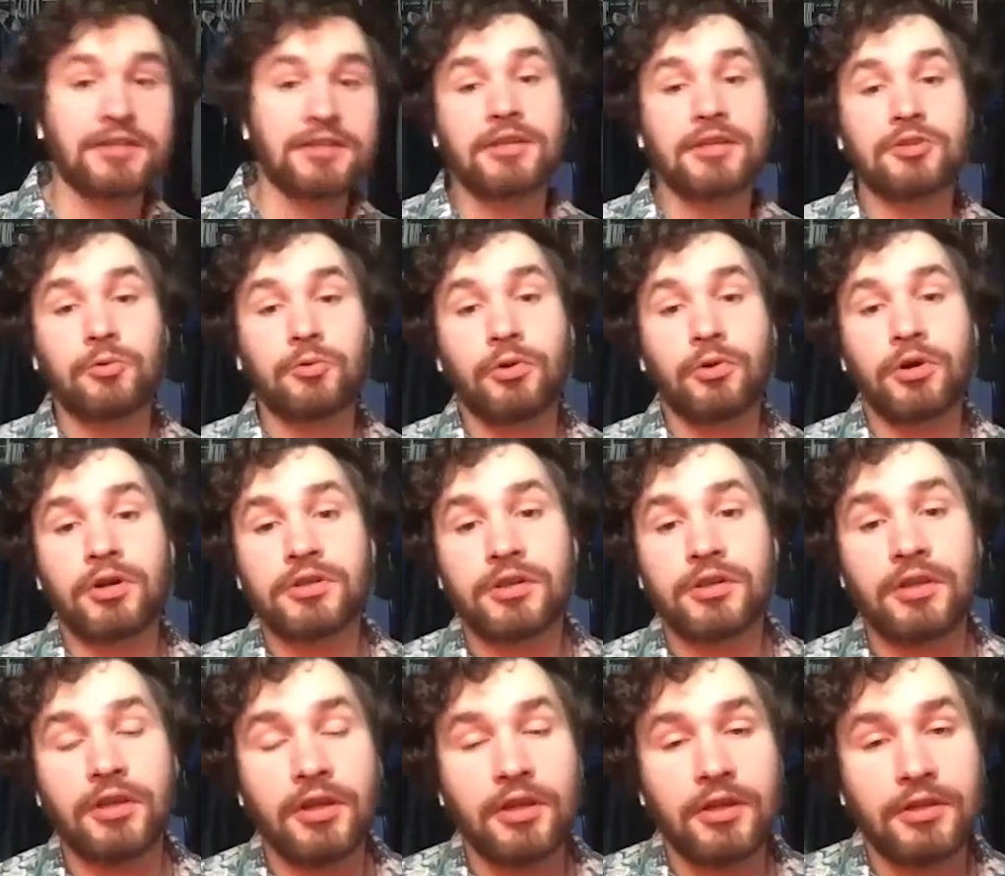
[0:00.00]
yeah, you, you want
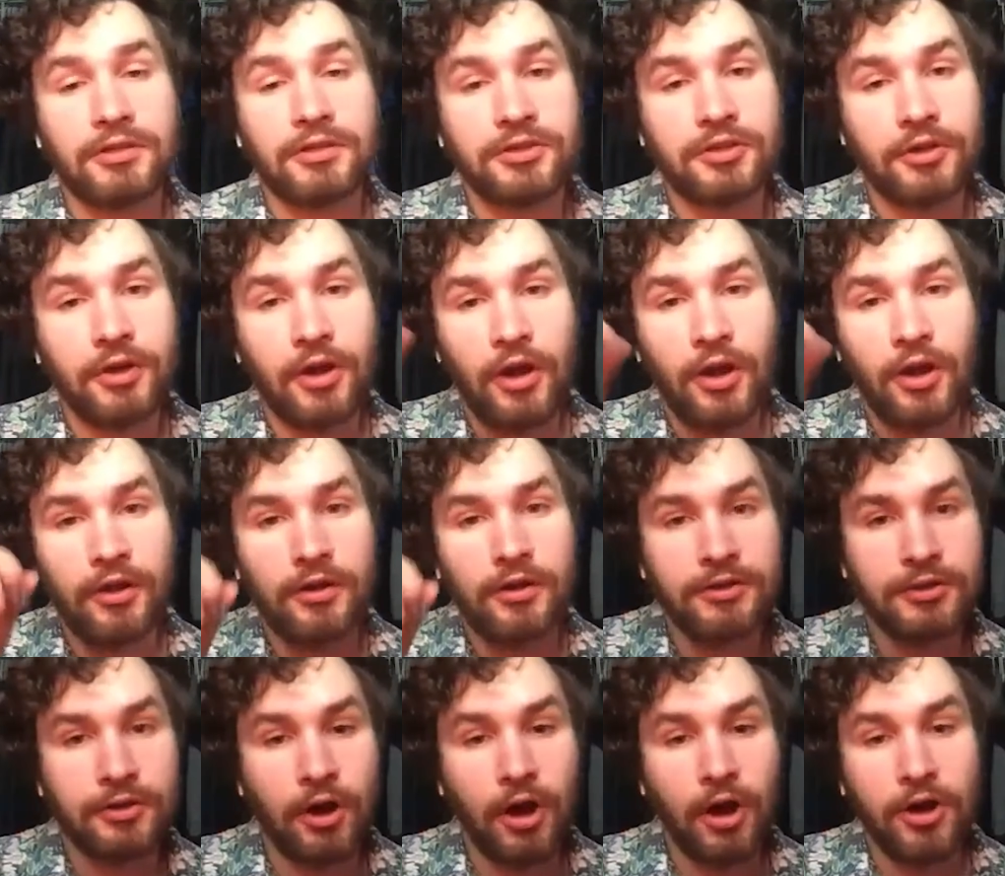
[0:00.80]
your
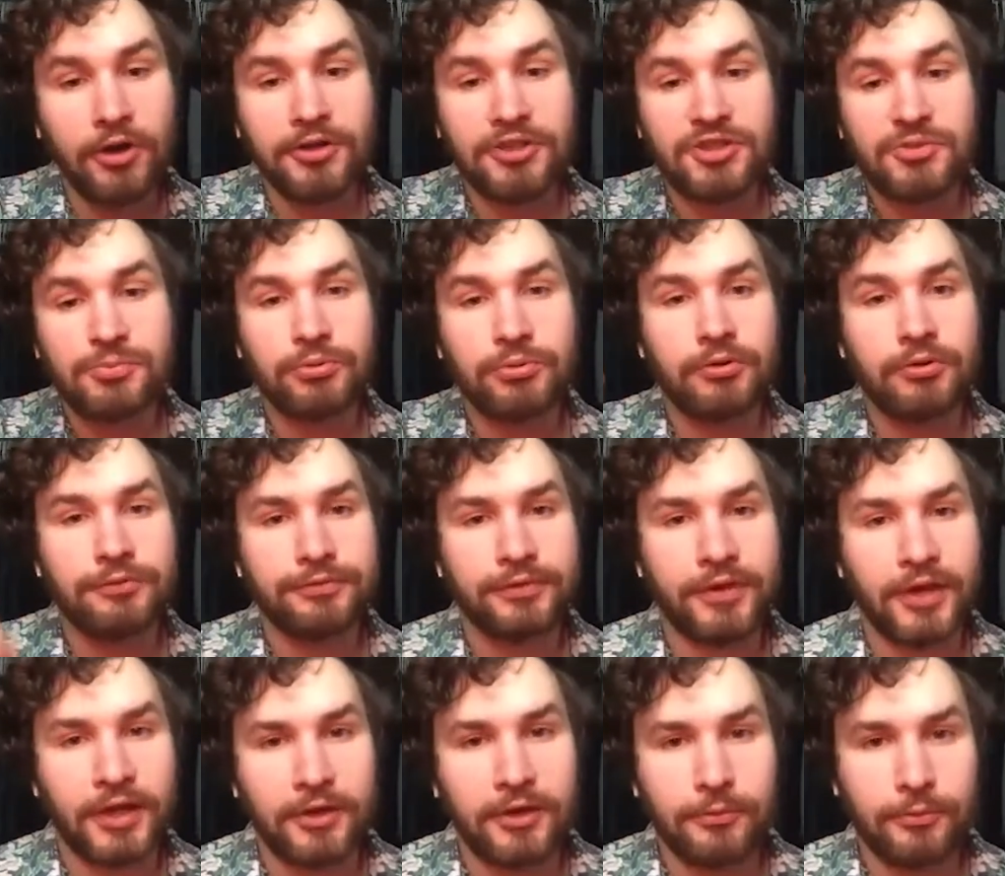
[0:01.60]
your artist
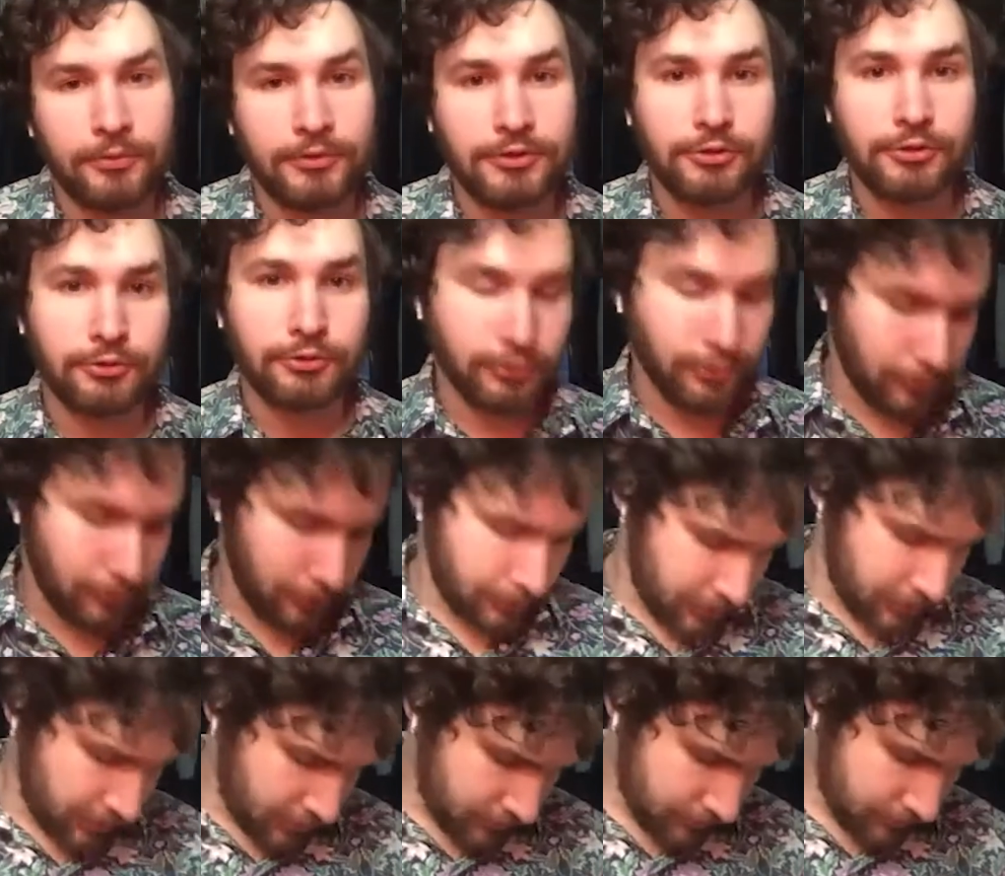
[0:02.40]
profile when you
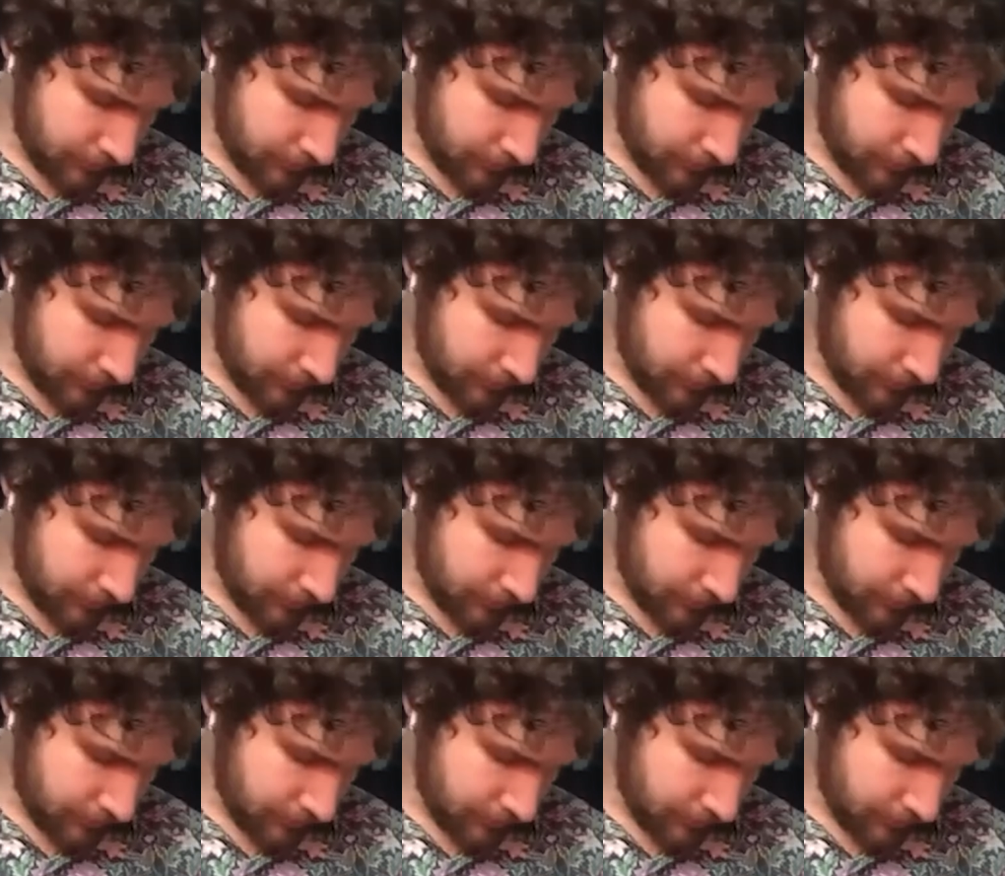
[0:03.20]
Google it.